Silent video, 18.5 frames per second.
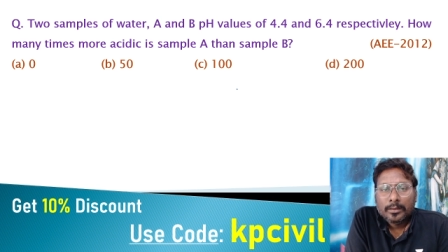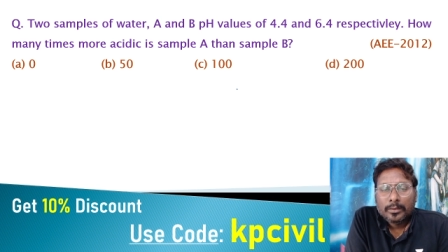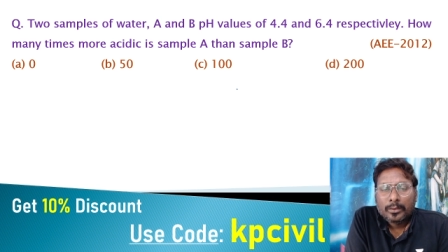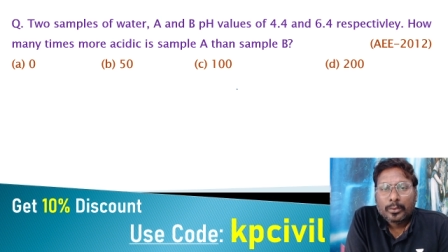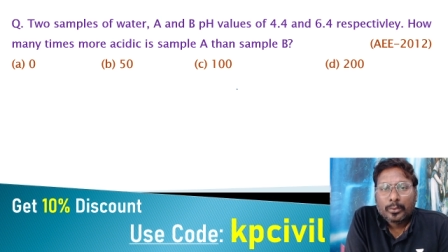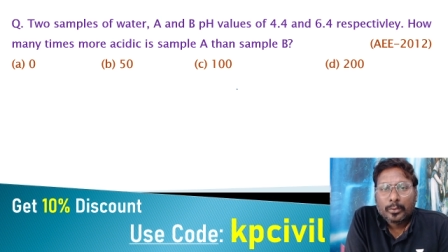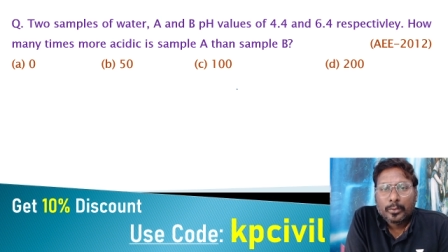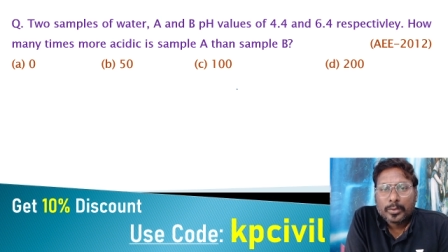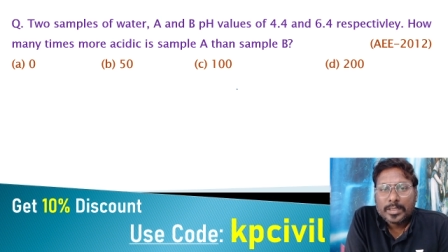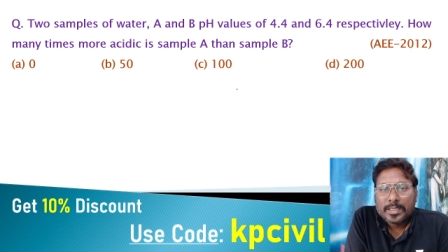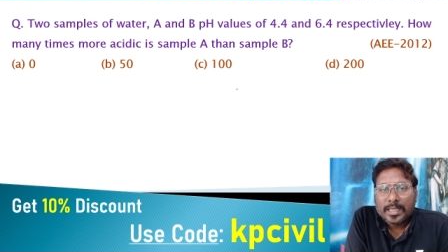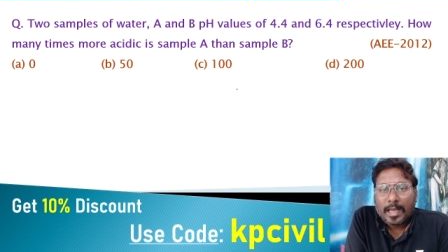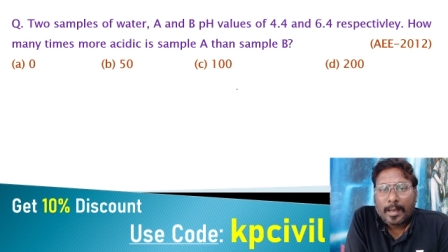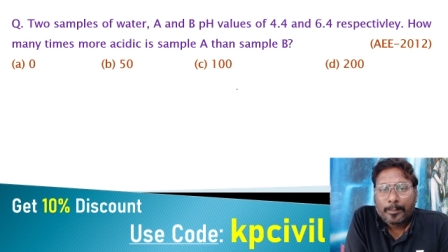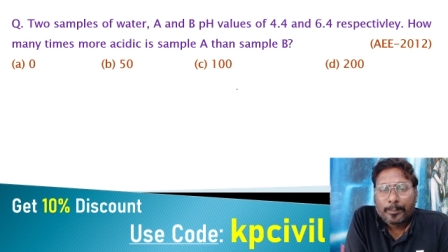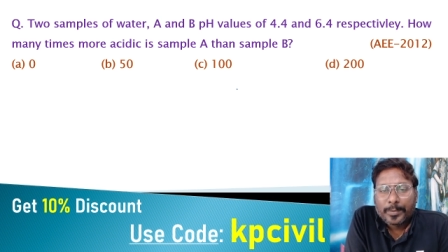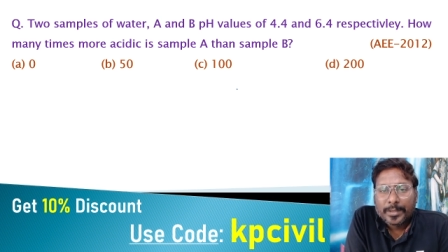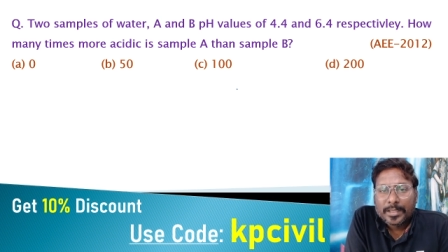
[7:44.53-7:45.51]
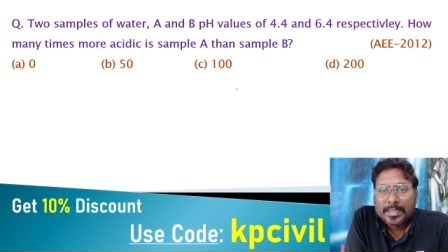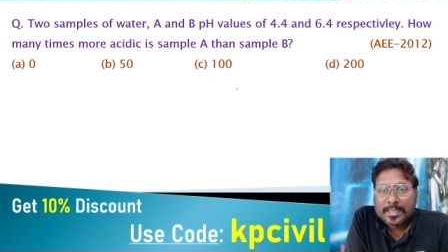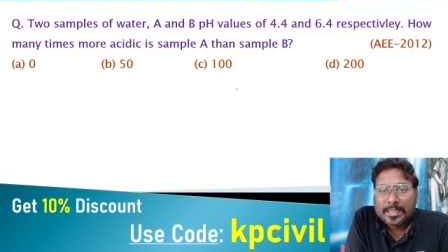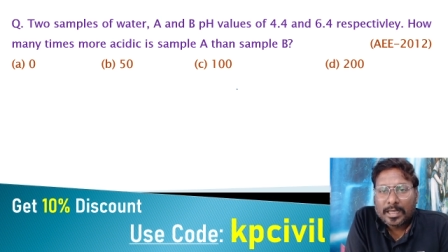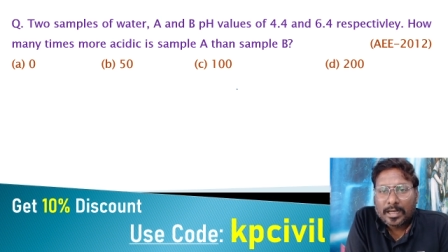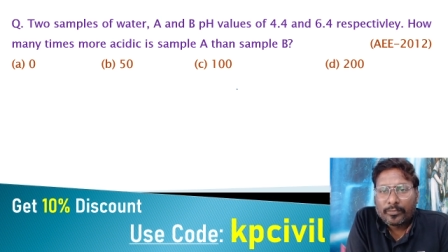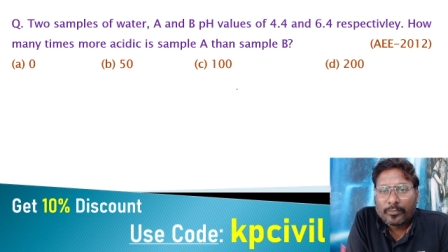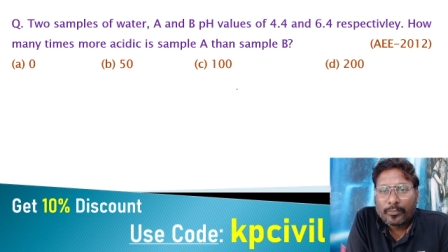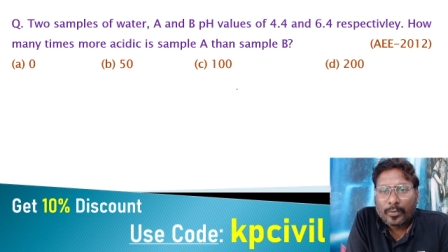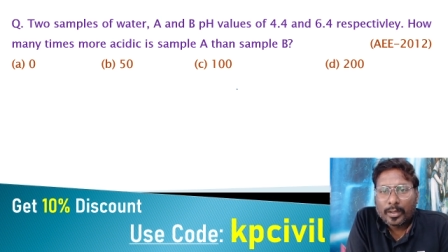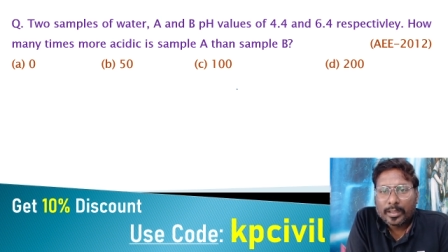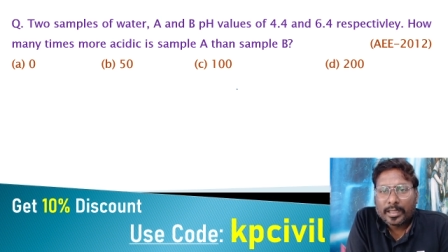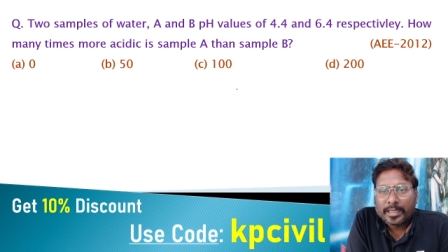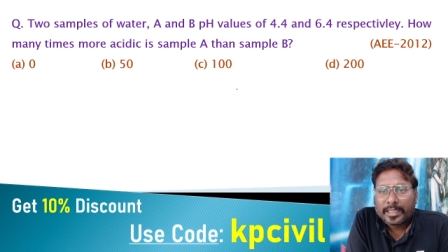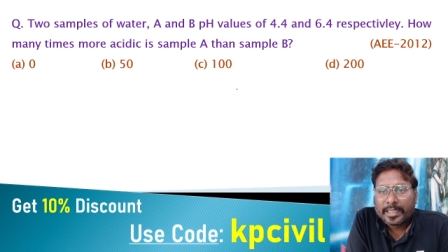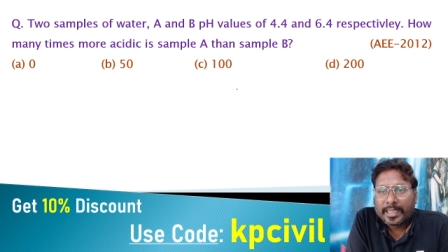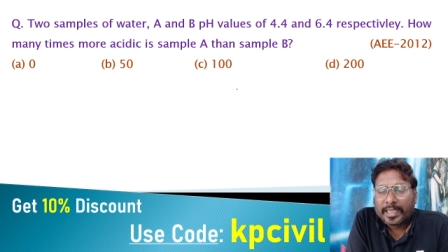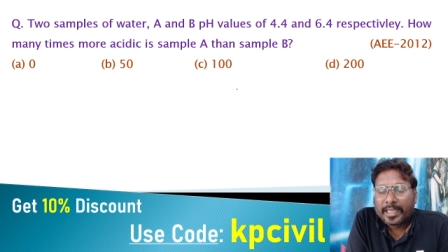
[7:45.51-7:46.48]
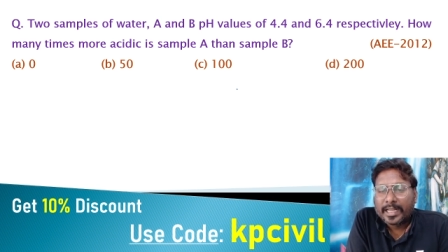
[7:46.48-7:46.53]
Two samples of water,
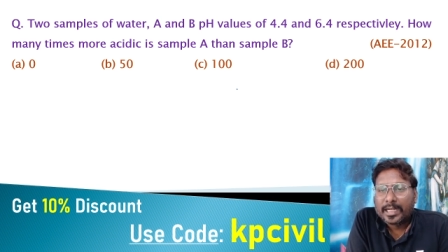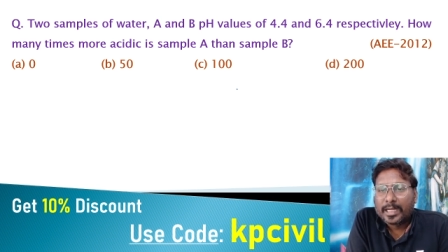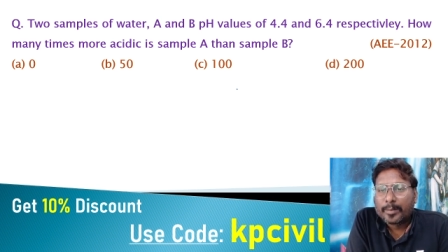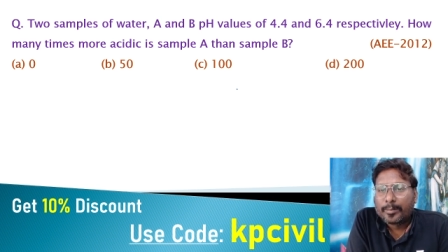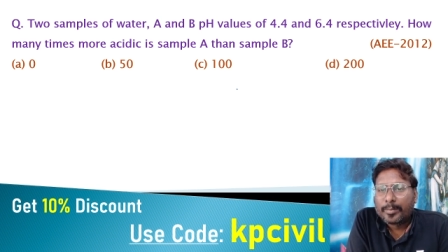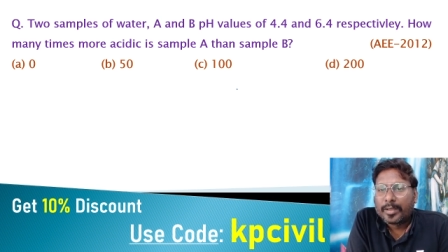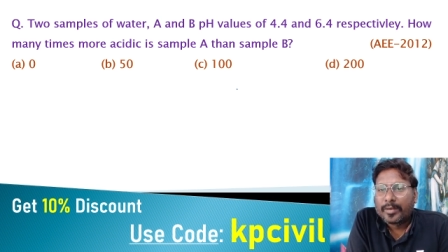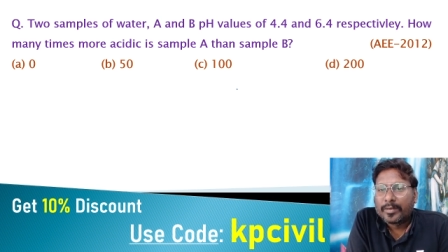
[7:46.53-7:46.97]
A and B,